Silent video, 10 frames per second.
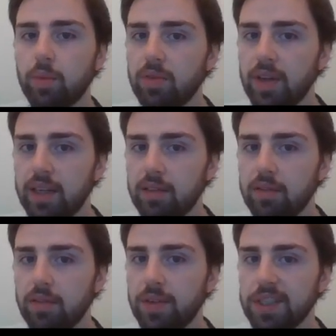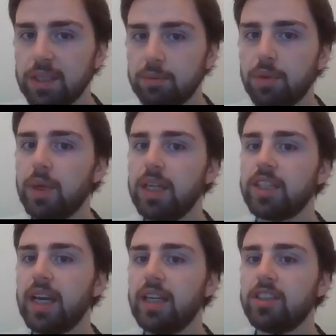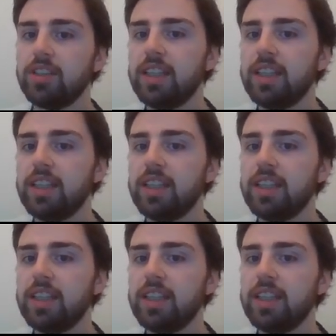within, for example, education.